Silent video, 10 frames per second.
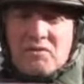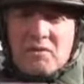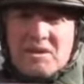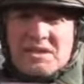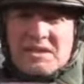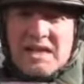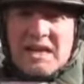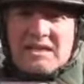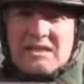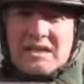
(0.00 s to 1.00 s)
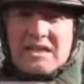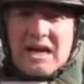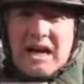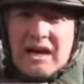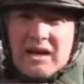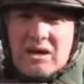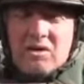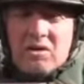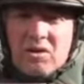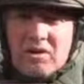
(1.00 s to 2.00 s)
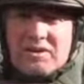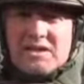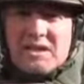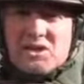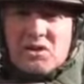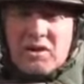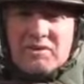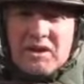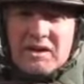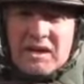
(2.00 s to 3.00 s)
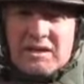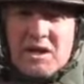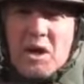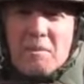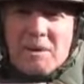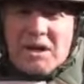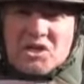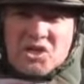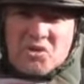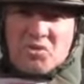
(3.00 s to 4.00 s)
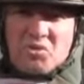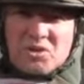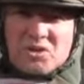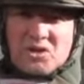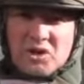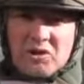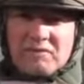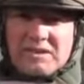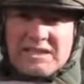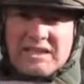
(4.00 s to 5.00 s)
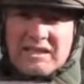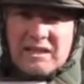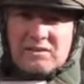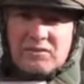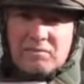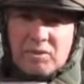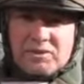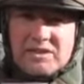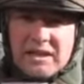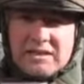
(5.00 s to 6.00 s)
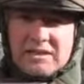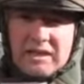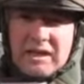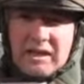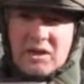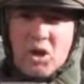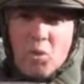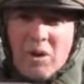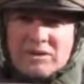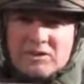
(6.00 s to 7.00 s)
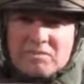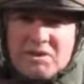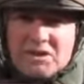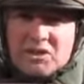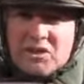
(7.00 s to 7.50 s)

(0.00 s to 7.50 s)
from this intense attack here on the center of Donetsk because you deserve to see things from both sides of the line. Watch as much